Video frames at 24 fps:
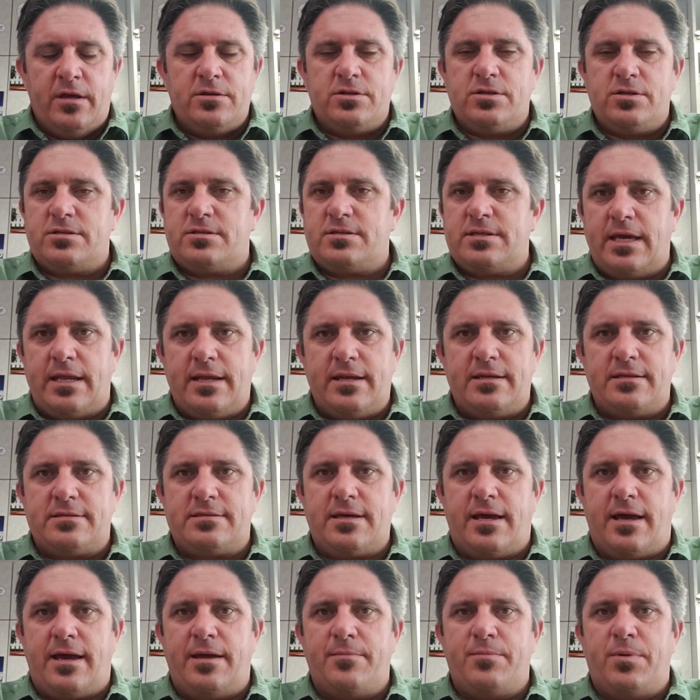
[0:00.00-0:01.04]
just set it
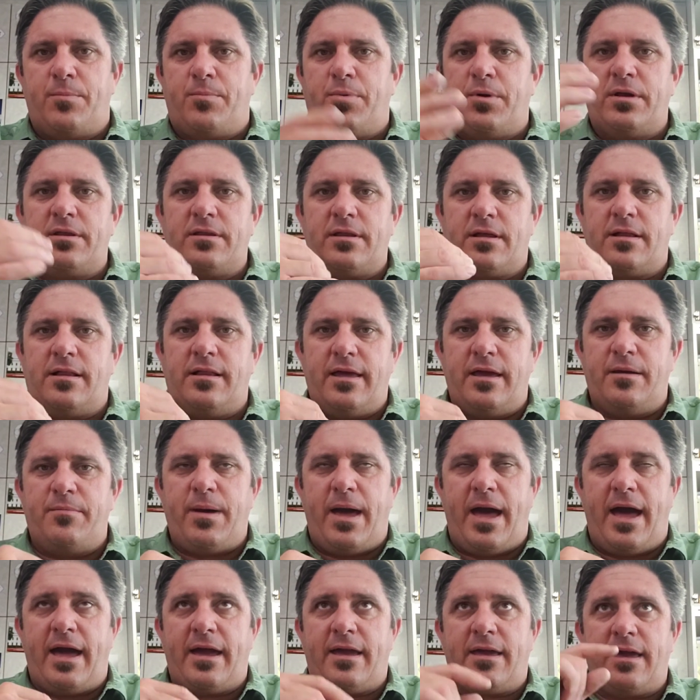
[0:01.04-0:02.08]
aside, but bring the clay
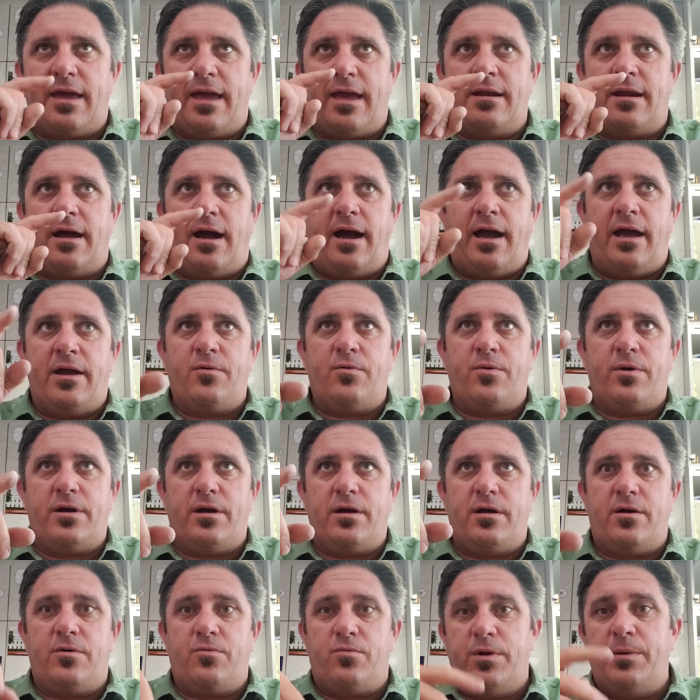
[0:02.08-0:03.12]
back and I
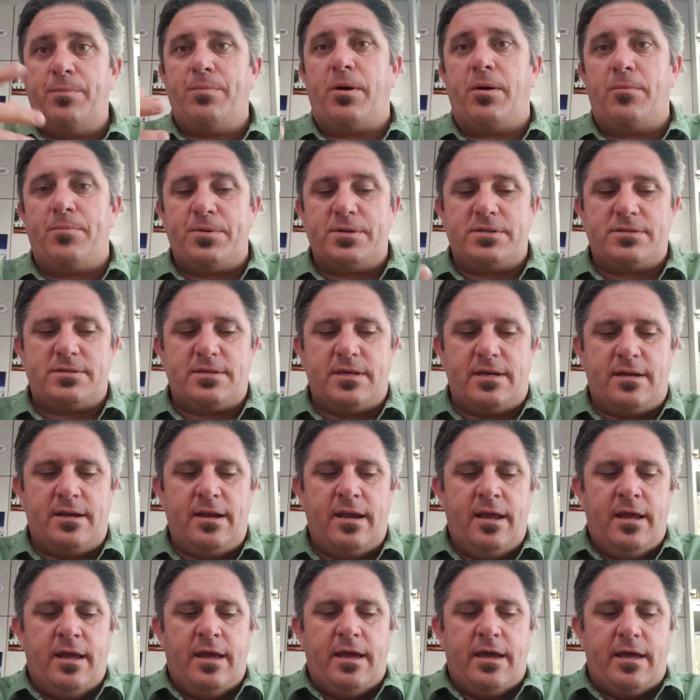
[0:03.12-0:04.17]
will repurpose it,
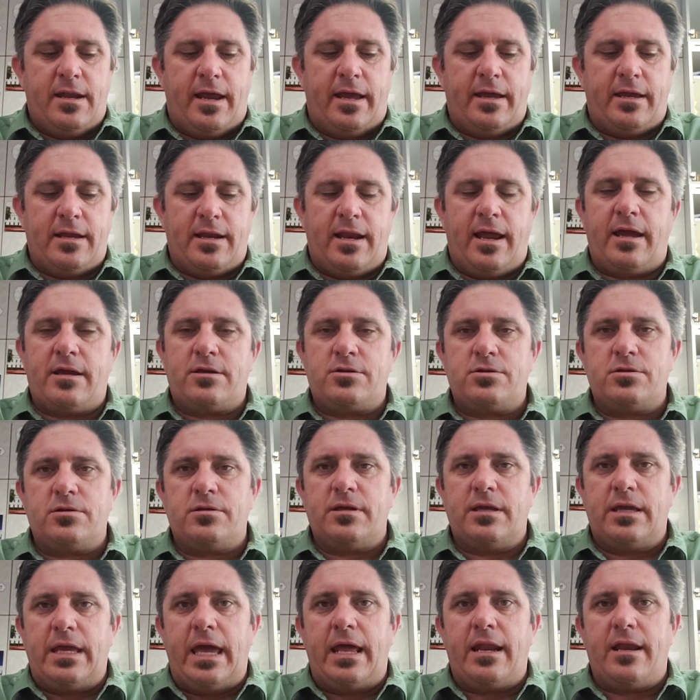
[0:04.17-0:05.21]
and I can actually
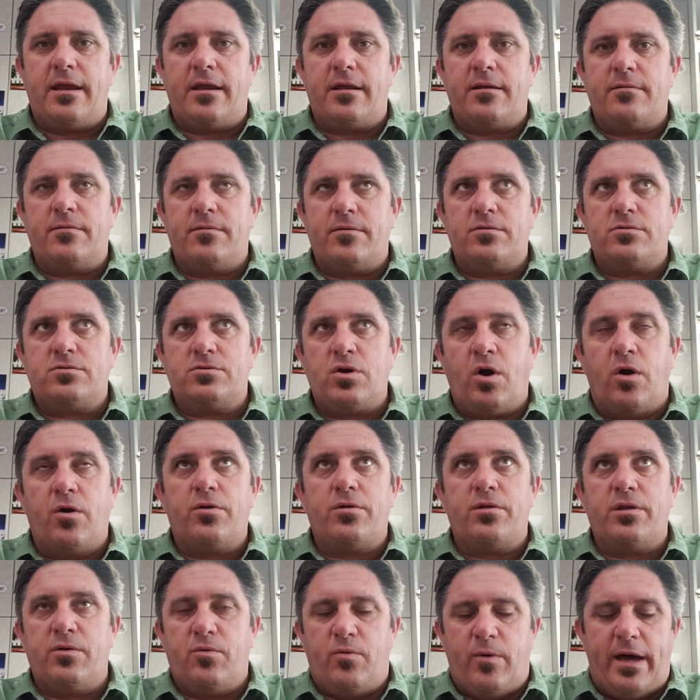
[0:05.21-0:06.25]
get it
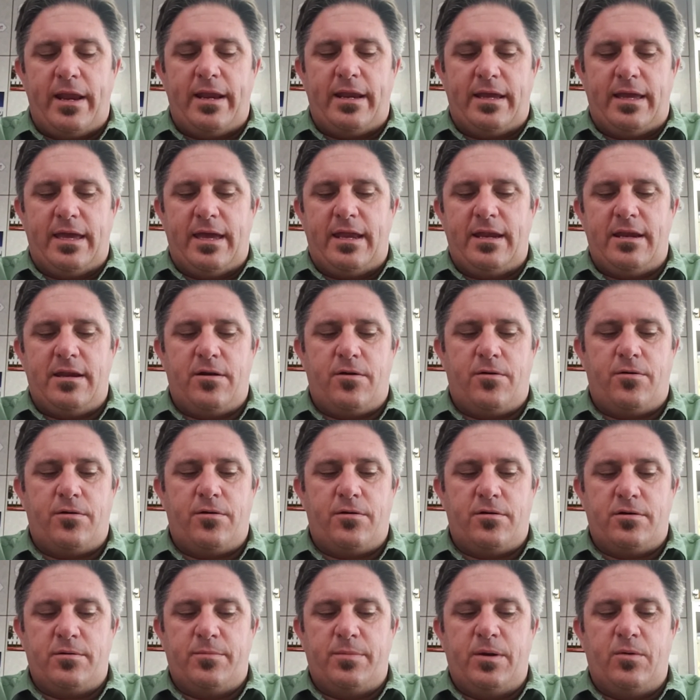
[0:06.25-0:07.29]
totally wet again in order
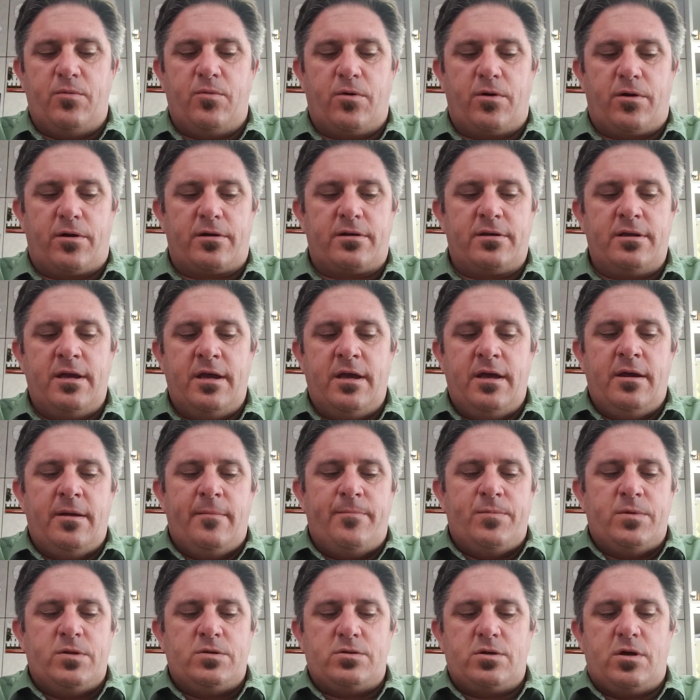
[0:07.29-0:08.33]
to be worked.
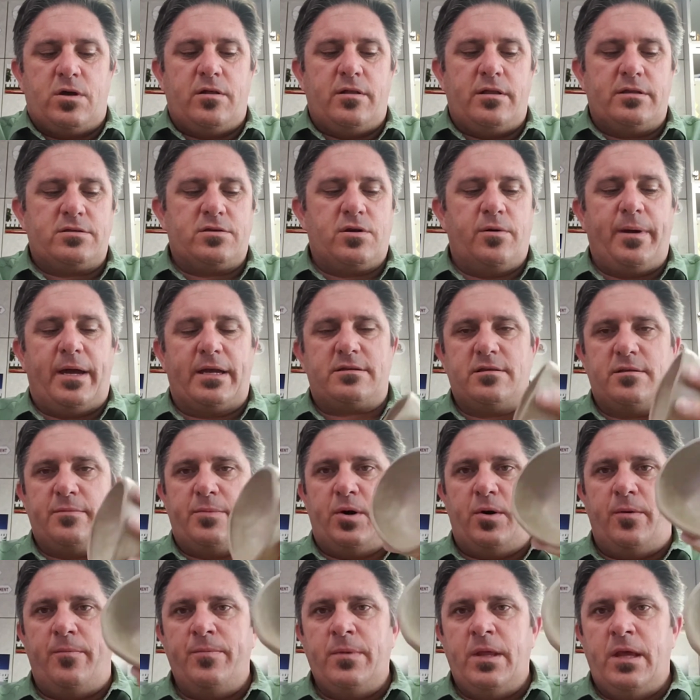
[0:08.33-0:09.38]
So let's go back to the
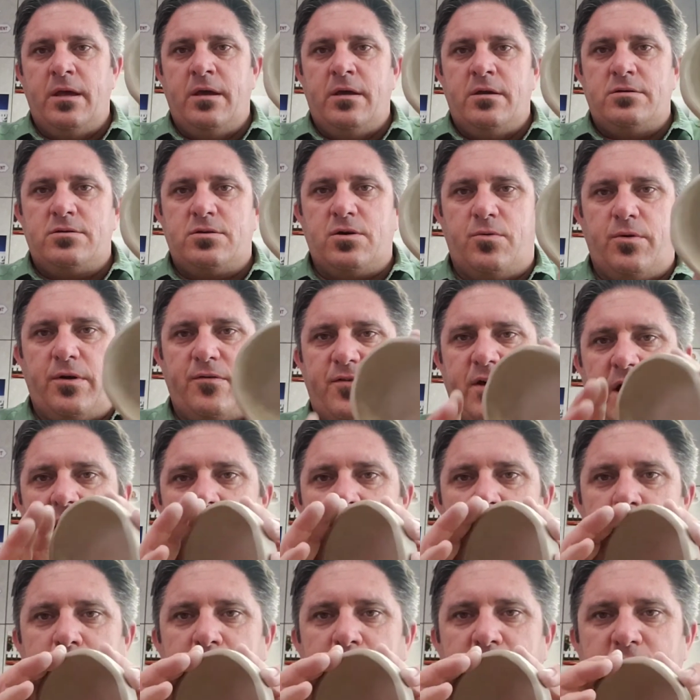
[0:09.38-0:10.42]
bowl. So we've got
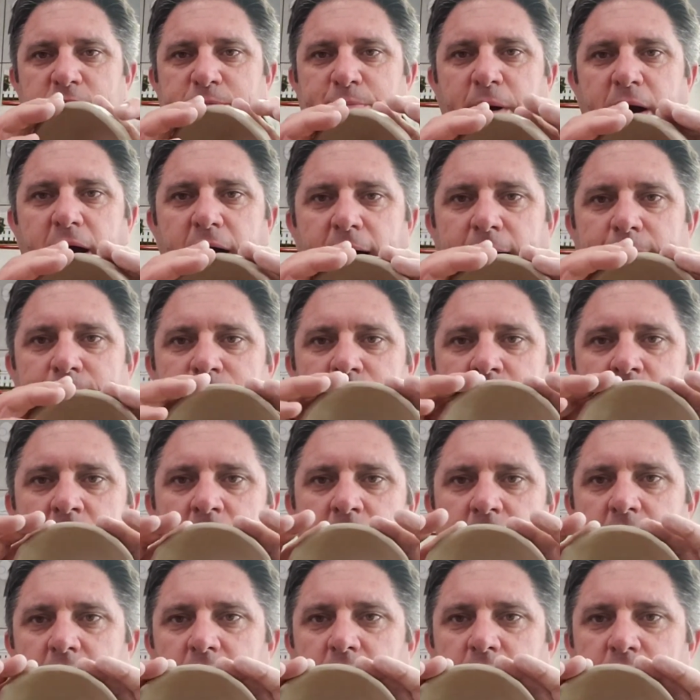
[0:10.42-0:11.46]
our pinch pot.
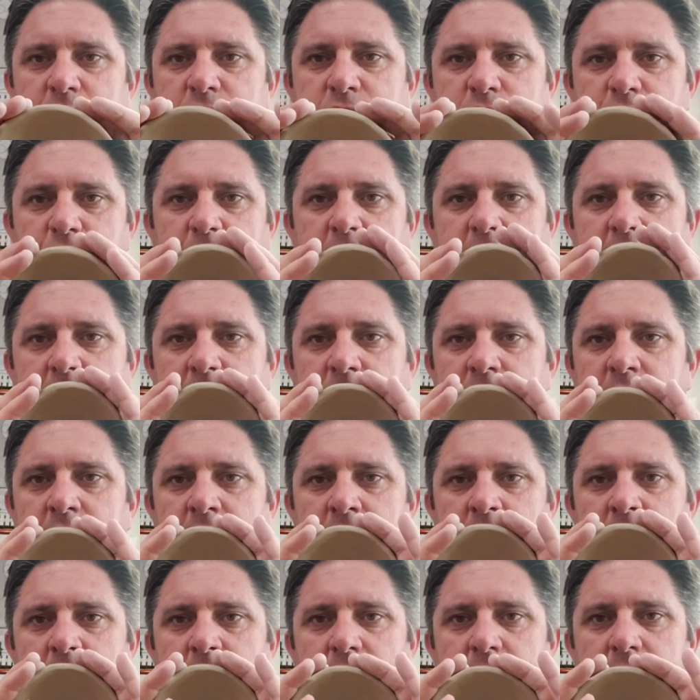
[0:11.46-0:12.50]
It looks great.
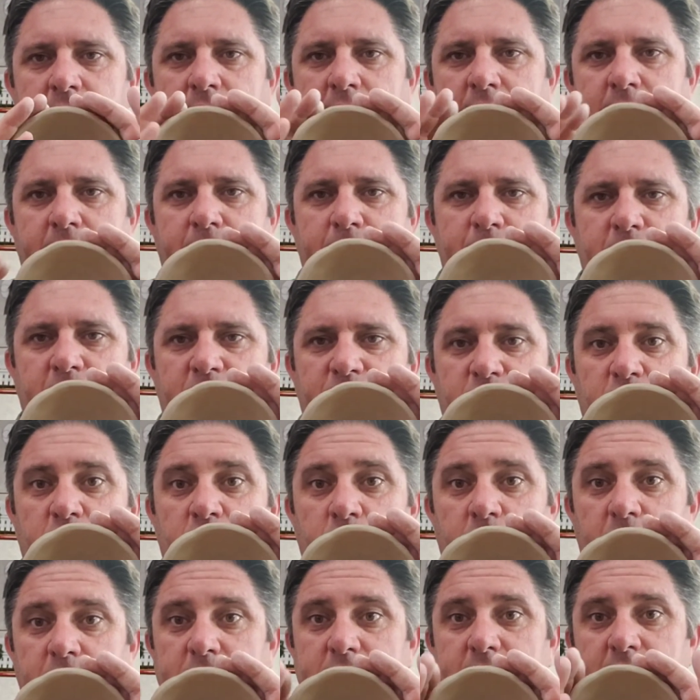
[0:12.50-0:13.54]
If
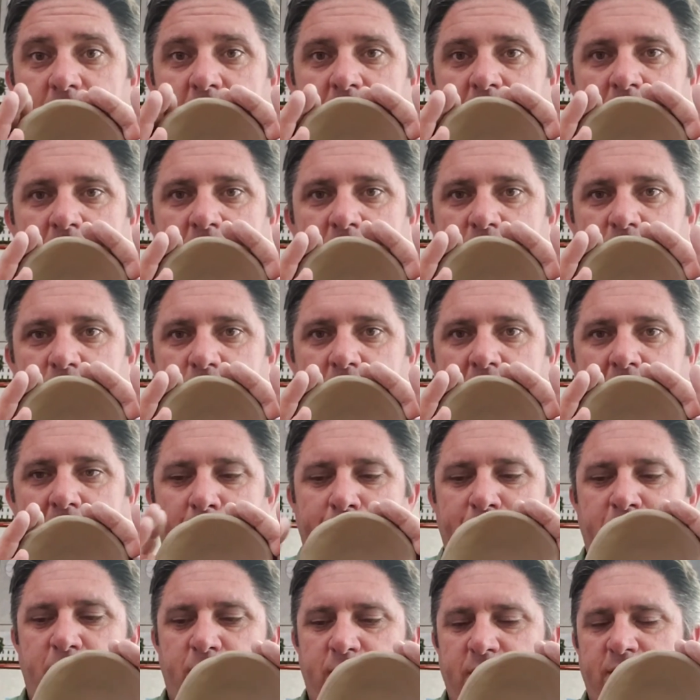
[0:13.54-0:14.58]
you are done and you're
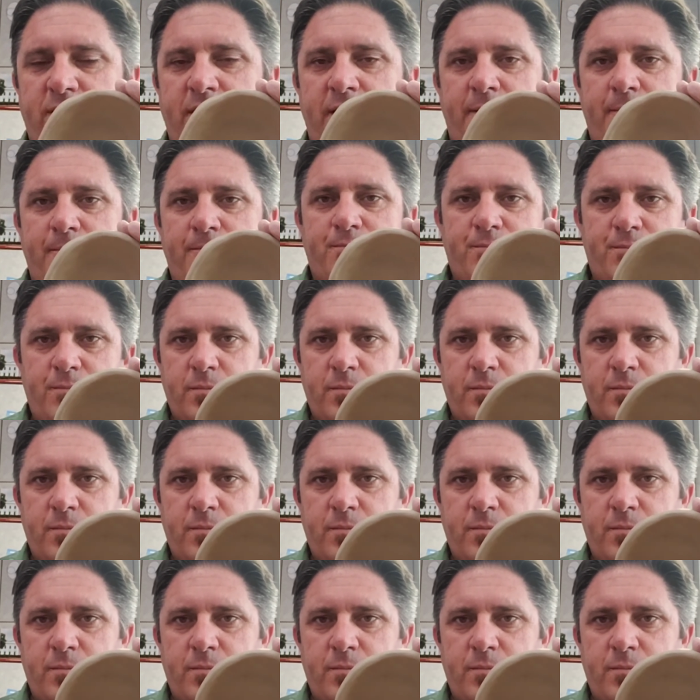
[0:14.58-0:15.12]
happy with it,